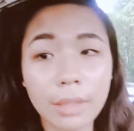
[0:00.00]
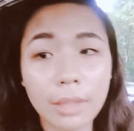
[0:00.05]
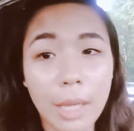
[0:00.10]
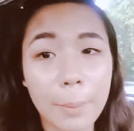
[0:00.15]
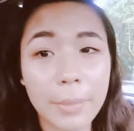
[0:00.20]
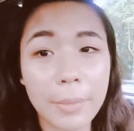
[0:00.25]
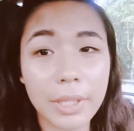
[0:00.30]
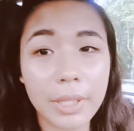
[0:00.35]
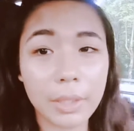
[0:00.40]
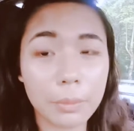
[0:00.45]

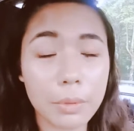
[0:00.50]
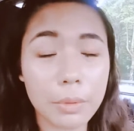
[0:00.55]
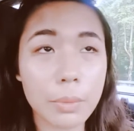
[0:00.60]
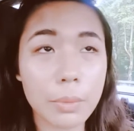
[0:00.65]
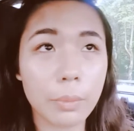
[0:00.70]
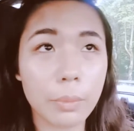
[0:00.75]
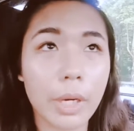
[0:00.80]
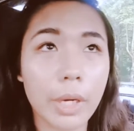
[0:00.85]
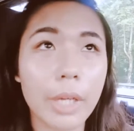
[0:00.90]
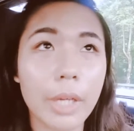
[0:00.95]
I mean, there was
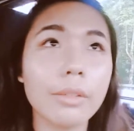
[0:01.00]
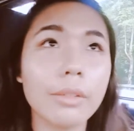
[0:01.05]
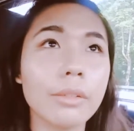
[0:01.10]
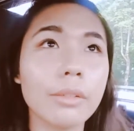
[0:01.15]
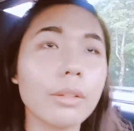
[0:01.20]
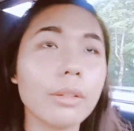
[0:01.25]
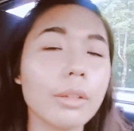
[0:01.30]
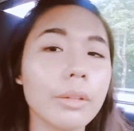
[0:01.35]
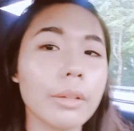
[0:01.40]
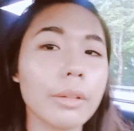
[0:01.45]
one
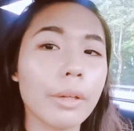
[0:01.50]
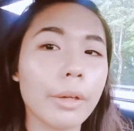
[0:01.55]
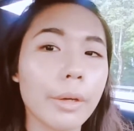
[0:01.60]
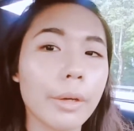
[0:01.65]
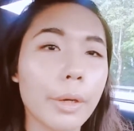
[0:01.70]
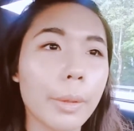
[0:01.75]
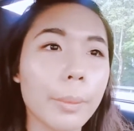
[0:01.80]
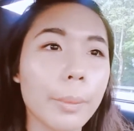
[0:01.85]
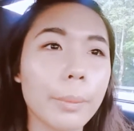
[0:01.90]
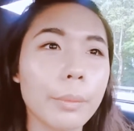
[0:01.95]

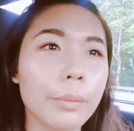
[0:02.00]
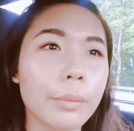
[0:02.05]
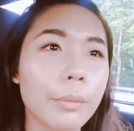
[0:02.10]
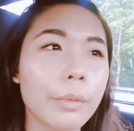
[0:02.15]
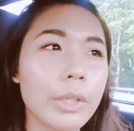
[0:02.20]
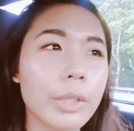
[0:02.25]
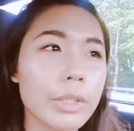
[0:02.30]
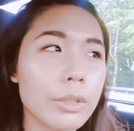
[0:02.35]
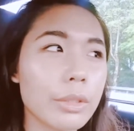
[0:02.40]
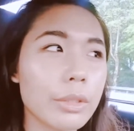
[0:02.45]

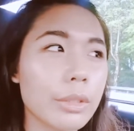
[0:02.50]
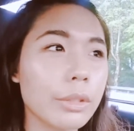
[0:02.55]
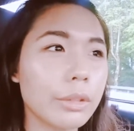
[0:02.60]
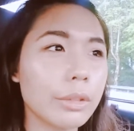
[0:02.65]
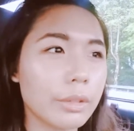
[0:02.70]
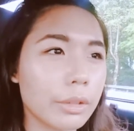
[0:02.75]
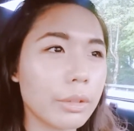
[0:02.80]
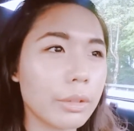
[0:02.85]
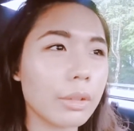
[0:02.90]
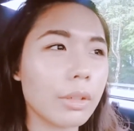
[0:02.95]
which
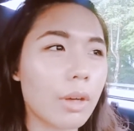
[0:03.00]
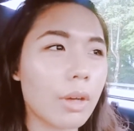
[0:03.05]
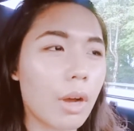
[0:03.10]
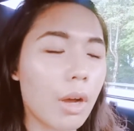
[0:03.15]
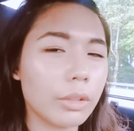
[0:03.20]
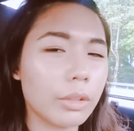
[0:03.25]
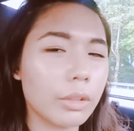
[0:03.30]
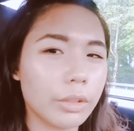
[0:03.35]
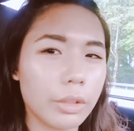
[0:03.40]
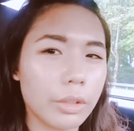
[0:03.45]
looked
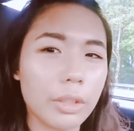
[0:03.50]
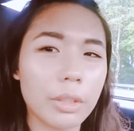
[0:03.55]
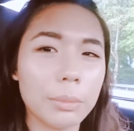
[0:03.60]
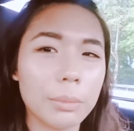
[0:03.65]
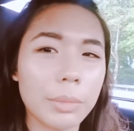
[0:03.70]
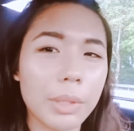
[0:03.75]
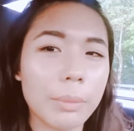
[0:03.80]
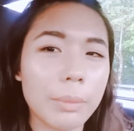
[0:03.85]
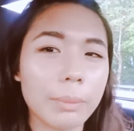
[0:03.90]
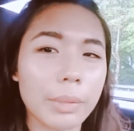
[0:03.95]
good
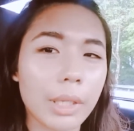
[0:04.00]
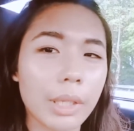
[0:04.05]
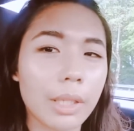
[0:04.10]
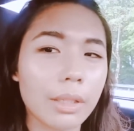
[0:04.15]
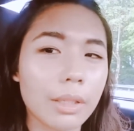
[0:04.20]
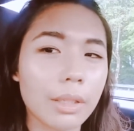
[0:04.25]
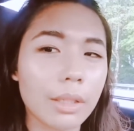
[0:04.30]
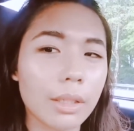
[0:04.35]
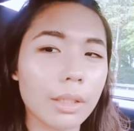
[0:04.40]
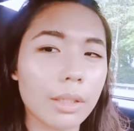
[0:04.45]
on me,
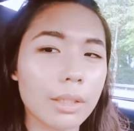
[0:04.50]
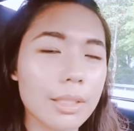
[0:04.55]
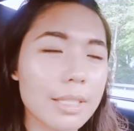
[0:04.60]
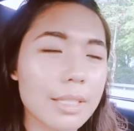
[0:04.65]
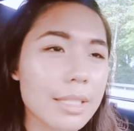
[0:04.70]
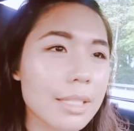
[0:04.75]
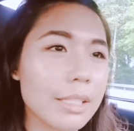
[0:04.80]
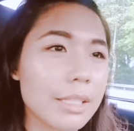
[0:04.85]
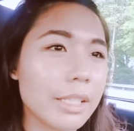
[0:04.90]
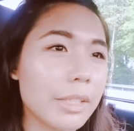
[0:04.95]
but the
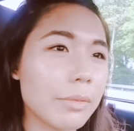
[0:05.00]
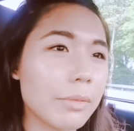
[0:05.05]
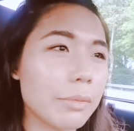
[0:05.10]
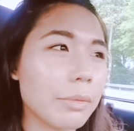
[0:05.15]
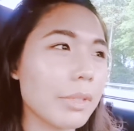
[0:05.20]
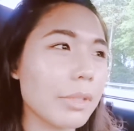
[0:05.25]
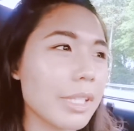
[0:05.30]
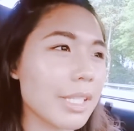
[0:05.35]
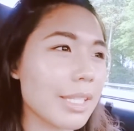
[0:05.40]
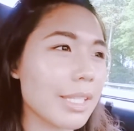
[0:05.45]
sleeve
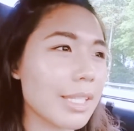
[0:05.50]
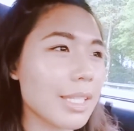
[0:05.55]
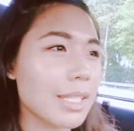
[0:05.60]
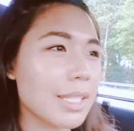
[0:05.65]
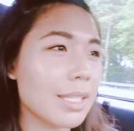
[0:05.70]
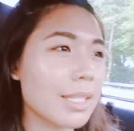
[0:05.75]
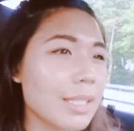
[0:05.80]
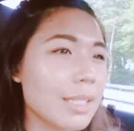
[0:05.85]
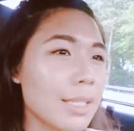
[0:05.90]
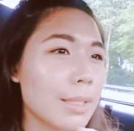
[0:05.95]

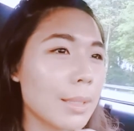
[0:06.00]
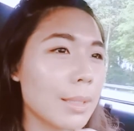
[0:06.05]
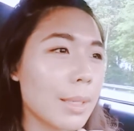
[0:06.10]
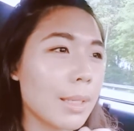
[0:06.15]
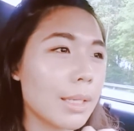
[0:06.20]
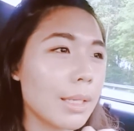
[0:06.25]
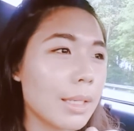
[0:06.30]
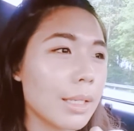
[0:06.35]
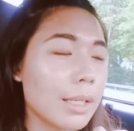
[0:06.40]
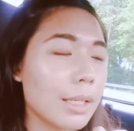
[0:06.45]
was
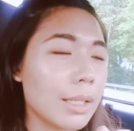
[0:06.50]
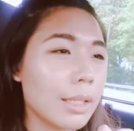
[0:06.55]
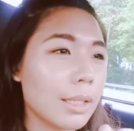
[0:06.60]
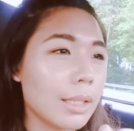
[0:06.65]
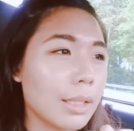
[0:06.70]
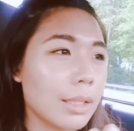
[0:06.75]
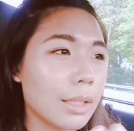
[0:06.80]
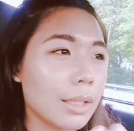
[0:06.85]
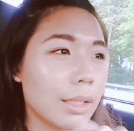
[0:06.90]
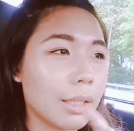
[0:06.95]

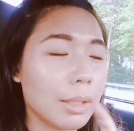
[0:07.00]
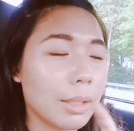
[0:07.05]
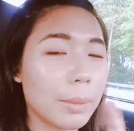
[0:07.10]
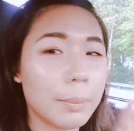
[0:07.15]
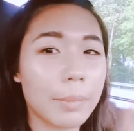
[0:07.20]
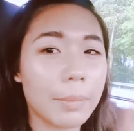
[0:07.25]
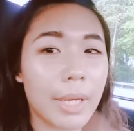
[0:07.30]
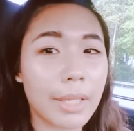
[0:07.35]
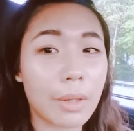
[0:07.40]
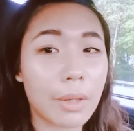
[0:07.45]

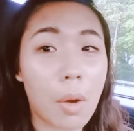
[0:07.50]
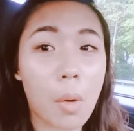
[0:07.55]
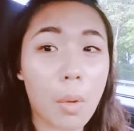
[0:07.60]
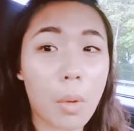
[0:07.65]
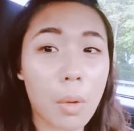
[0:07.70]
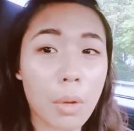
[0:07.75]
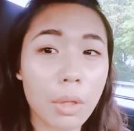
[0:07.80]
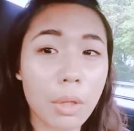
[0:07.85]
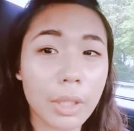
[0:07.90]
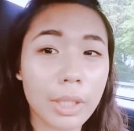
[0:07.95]
had a
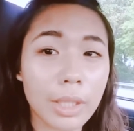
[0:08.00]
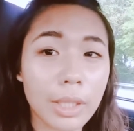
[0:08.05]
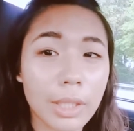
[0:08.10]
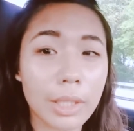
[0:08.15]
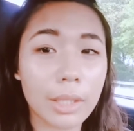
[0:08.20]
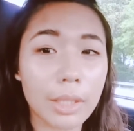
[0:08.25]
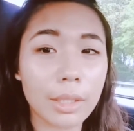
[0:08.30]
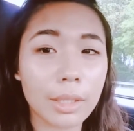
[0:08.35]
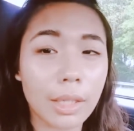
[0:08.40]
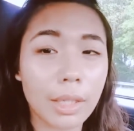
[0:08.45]
hole in
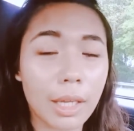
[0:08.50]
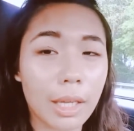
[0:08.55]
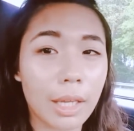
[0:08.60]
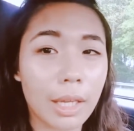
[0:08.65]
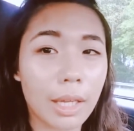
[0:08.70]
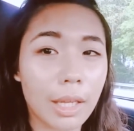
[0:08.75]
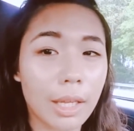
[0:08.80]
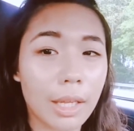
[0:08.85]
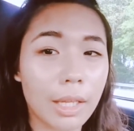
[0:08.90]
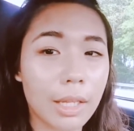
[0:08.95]
it,
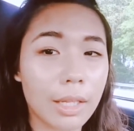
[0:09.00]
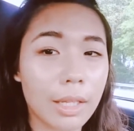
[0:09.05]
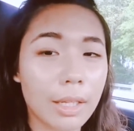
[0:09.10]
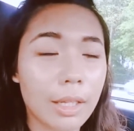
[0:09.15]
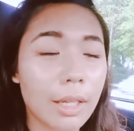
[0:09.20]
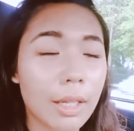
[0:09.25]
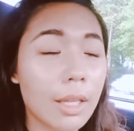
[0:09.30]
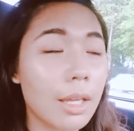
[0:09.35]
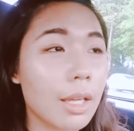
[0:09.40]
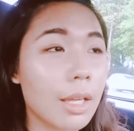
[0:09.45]
and
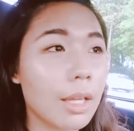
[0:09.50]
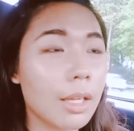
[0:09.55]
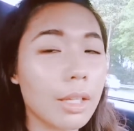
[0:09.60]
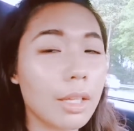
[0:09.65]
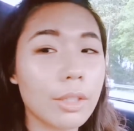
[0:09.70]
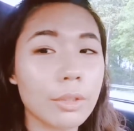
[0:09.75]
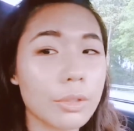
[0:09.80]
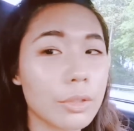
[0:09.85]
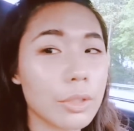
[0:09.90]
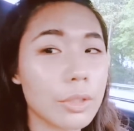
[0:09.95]

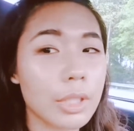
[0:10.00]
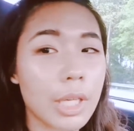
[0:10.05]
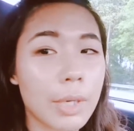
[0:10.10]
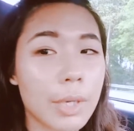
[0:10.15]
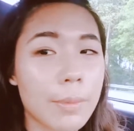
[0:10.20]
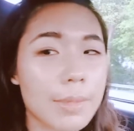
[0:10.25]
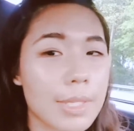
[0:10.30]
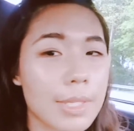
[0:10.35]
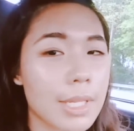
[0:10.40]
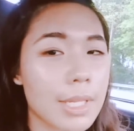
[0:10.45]
usually
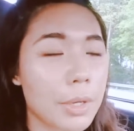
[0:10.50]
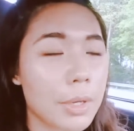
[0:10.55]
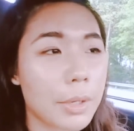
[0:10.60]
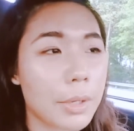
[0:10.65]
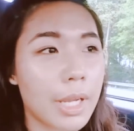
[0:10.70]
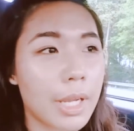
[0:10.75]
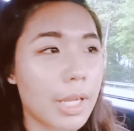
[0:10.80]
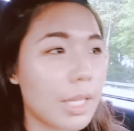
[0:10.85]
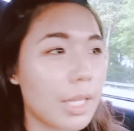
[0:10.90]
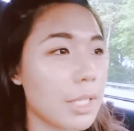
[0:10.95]
I would say
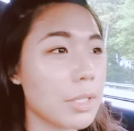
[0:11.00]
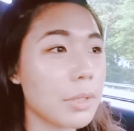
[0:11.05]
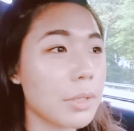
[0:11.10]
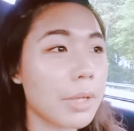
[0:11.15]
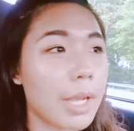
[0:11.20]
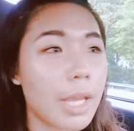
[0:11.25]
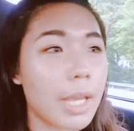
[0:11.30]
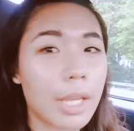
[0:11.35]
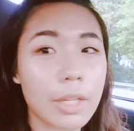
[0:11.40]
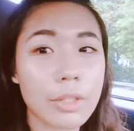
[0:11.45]
okay, it's
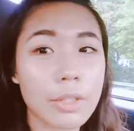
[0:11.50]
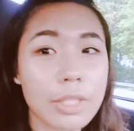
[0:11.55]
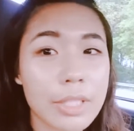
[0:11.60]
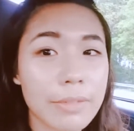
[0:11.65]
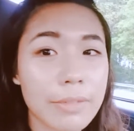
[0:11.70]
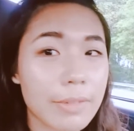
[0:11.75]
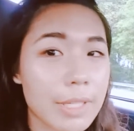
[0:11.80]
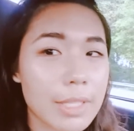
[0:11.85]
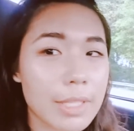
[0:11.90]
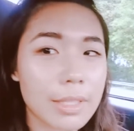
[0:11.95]
okay, I can
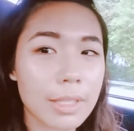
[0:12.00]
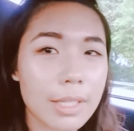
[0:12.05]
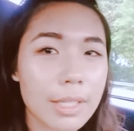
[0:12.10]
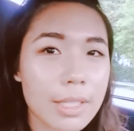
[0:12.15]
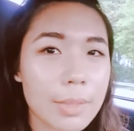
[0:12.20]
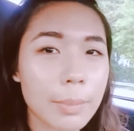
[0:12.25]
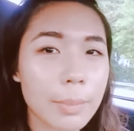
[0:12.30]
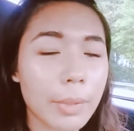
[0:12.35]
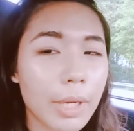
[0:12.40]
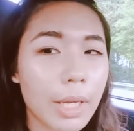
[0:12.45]
just fix
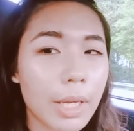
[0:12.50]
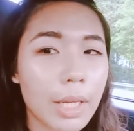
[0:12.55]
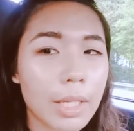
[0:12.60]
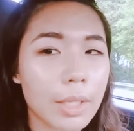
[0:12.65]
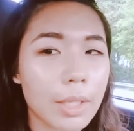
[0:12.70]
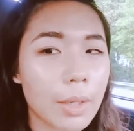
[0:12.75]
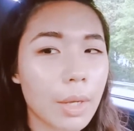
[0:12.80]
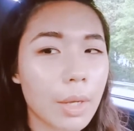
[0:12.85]
this, but